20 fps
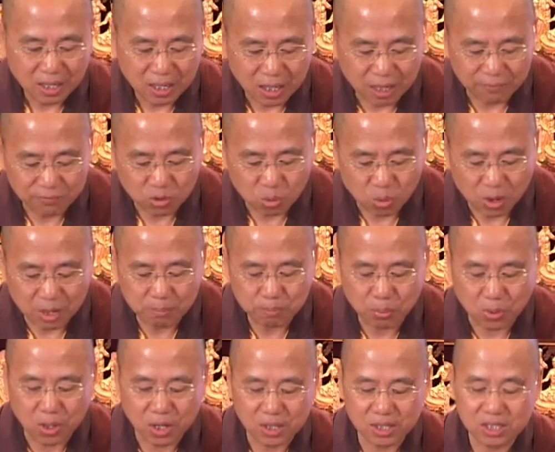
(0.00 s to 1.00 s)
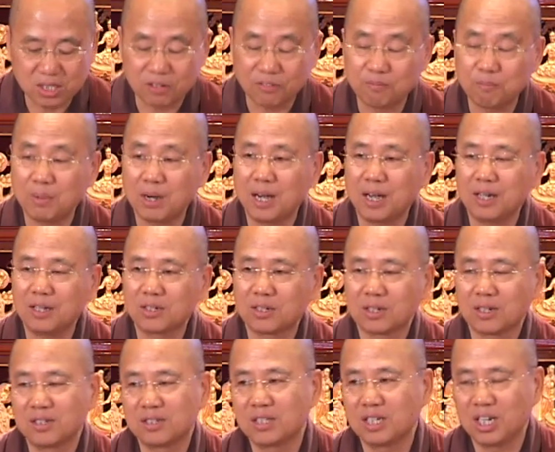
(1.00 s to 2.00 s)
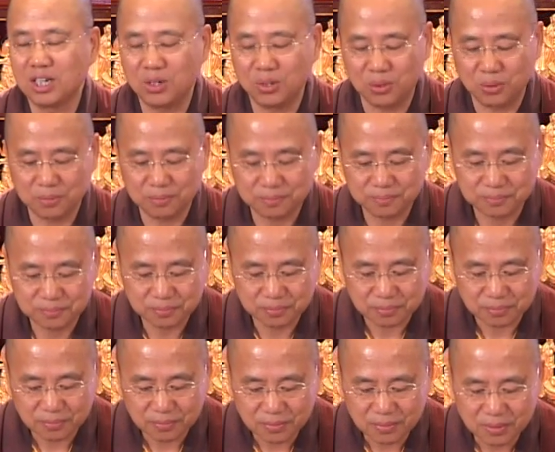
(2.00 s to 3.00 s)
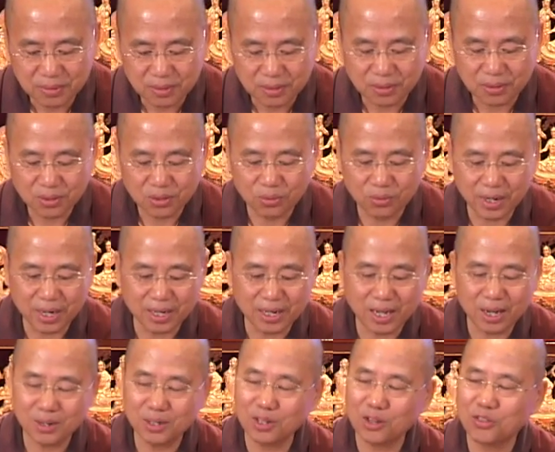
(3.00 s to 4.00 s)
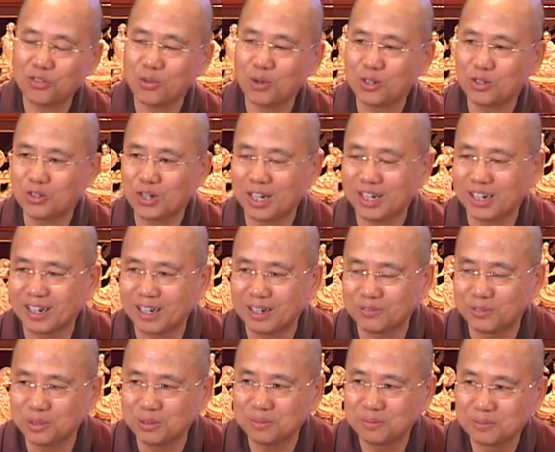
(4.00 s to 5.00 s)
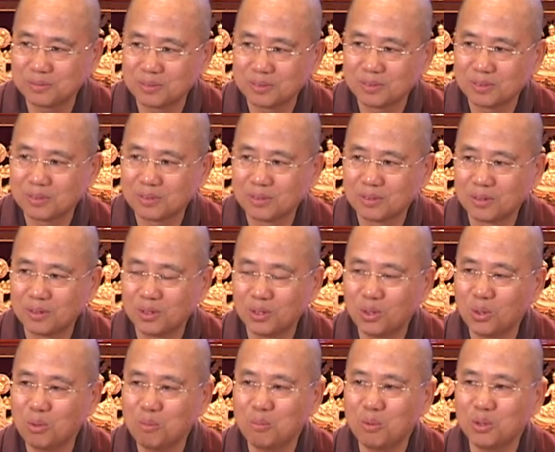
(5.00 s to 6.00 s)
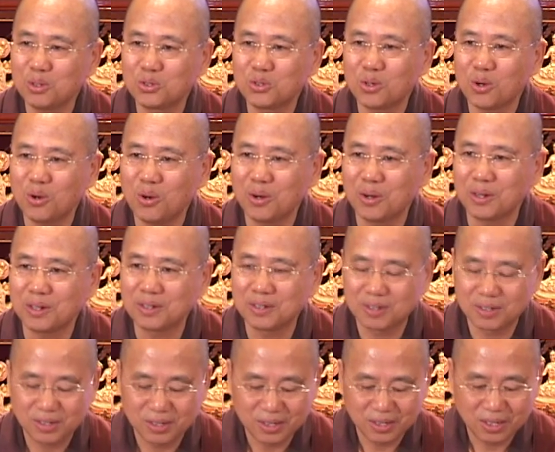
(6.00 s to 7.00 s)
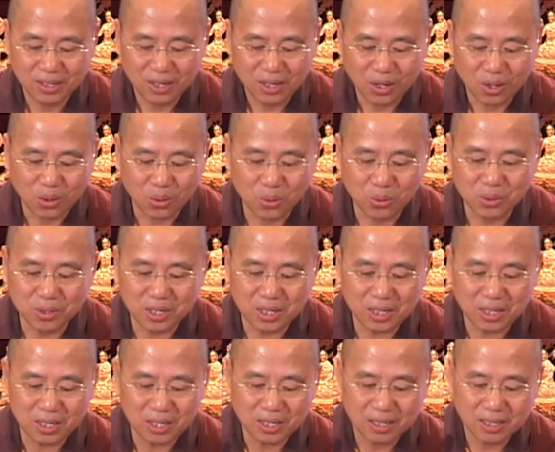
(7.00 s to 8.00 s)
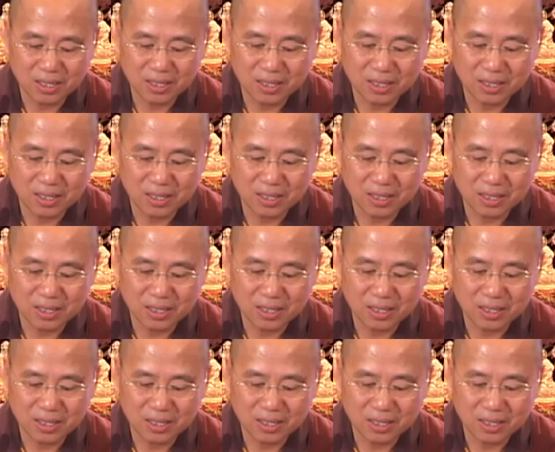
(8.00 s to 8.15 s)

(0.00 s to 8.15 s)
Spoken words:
of the one-pointedness of mind continue. So right now at the third jhana level, no more joy, only